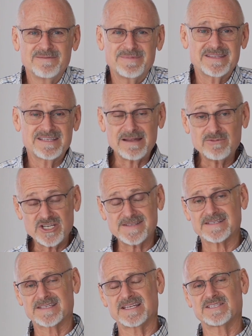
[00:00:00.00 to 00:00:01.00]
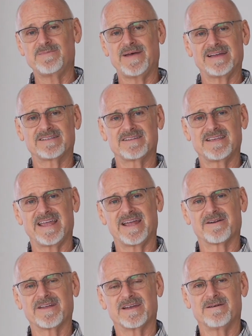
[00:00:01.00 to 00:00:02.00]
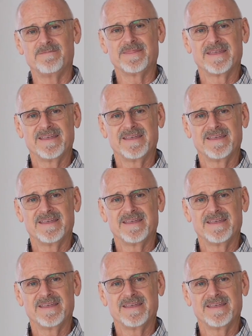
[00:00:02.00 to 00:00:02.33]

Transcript: By the time Jesus gets back to the area,